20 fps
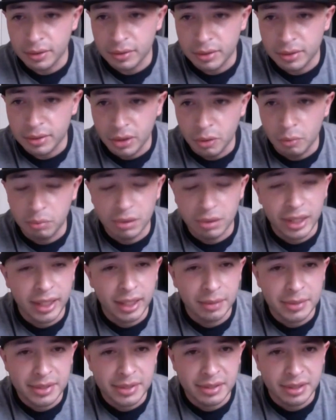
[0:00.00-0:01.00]
don't blind
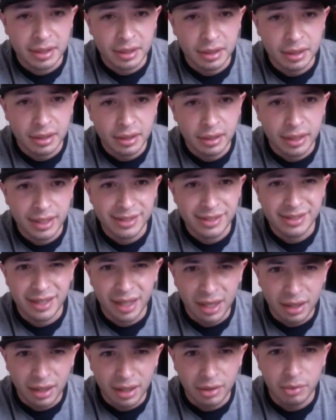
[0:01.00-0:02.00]
MST. That's
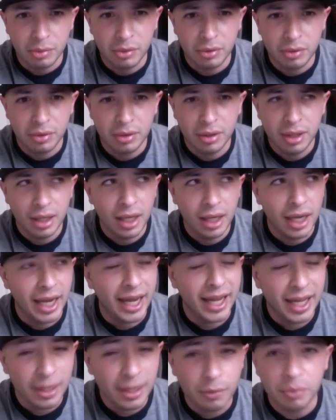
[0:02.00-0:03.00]
terrible. I
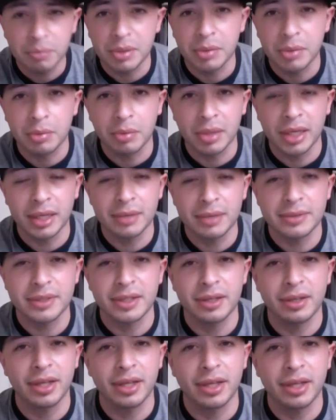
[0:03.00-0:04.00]
hate when people blind
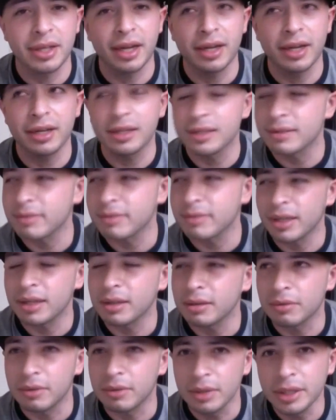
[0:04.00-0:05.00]
MST. Like I just like
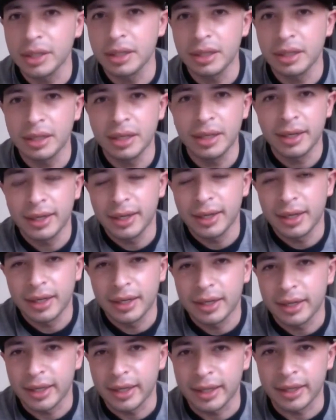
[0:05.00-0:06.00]
really
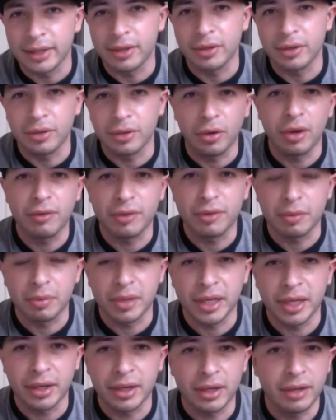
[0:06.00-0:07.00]
and then they'll go off their
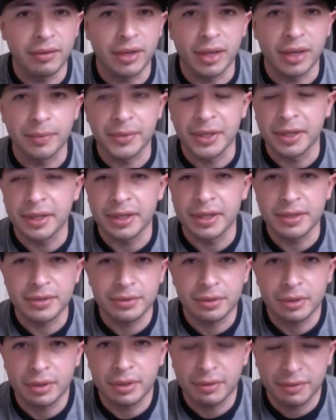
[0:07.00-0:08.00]
play and I'll have an emptiness
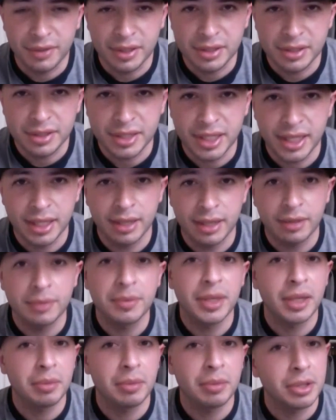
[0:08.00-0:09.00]
or a Phoenix chain. And I'm
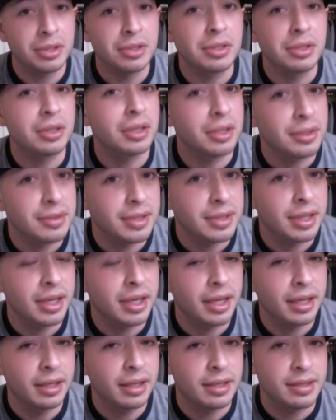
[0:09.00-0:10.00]
like, bitch, you could have used
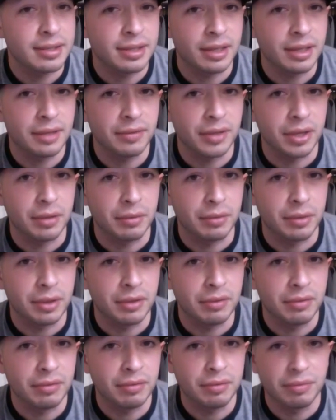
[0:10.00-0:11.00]
that instead of getting rid
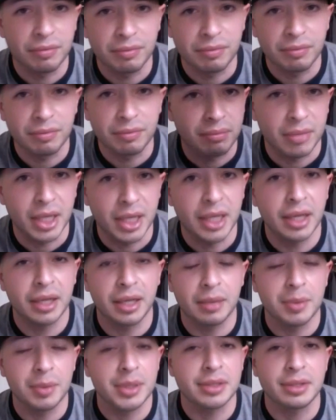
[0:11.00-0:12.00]
of my
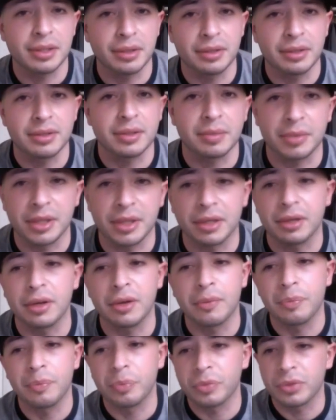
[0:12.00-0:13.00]
MST or something. You
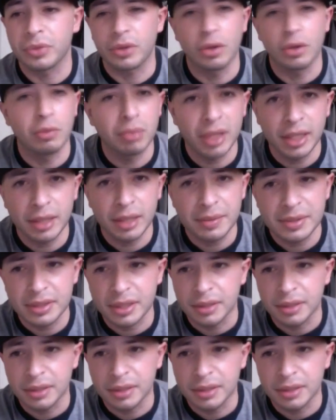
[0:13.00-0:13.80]
know, don't blind MST.